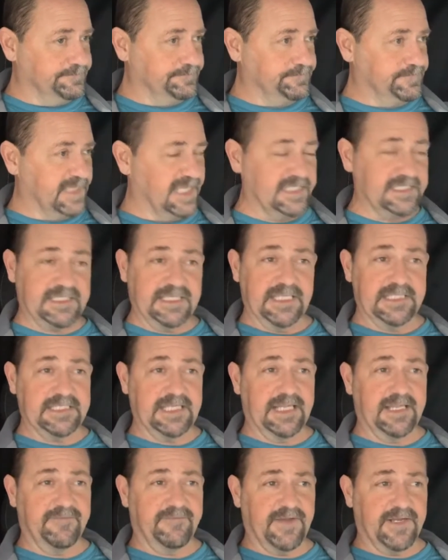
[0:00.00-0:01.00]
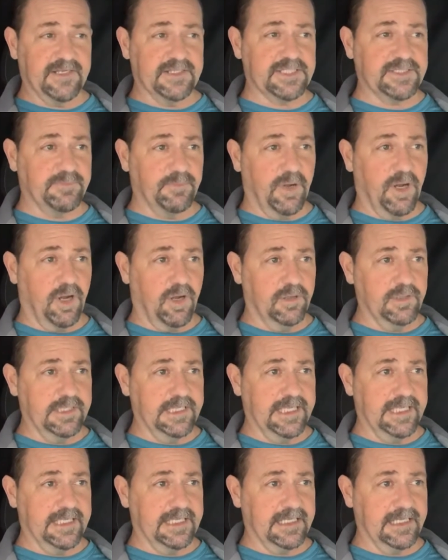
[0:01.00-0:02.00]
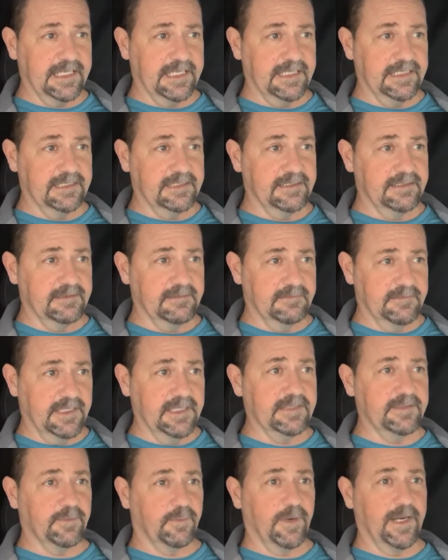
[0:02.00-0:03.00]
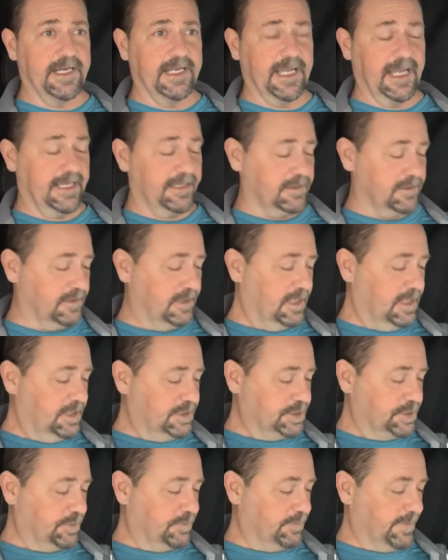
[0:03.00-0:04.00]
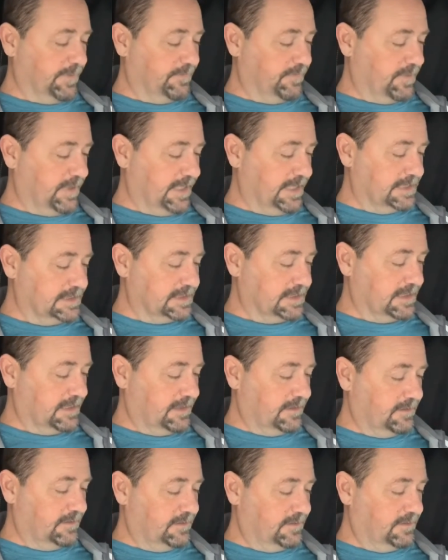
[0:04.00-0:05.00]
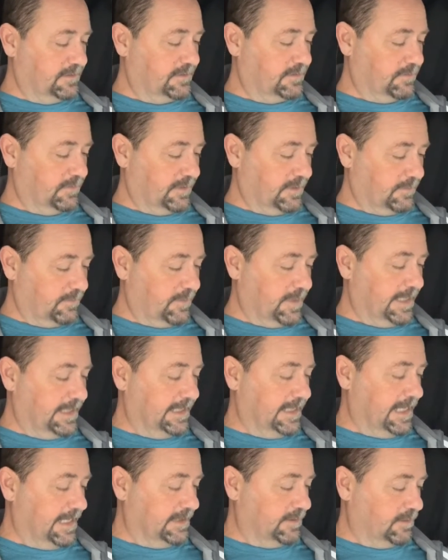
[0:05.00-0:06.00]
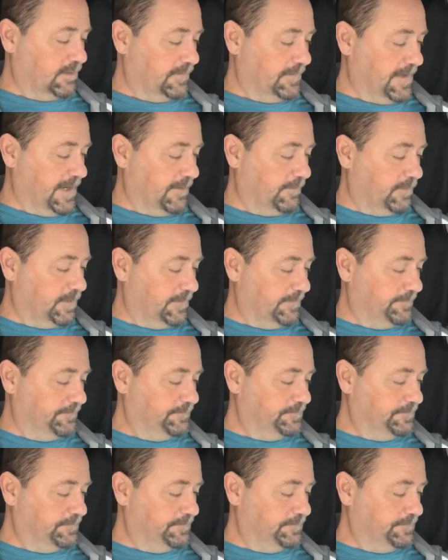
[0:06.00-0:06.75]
They said they found a small leak in the radiator, so they replaced the radiator on that one.